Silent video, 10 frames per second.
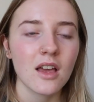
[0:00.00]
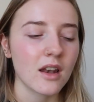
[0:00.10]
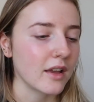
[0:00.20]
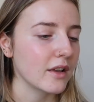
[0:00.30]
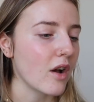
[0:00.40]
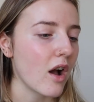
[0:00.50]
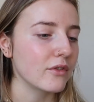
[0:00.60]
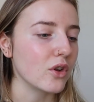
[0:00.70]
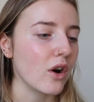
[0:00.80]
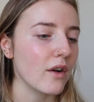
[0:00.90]
Like
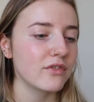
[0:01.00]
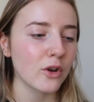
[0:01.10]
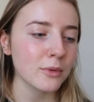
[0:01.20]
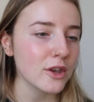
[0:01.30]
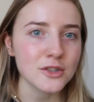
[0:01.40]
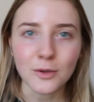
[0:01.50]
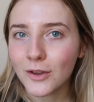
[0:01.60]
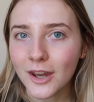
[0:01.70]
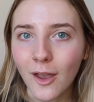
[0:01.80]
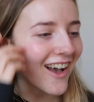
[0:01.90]
I've got film a YouTube
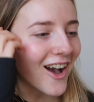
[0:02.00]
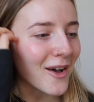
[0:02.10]
video,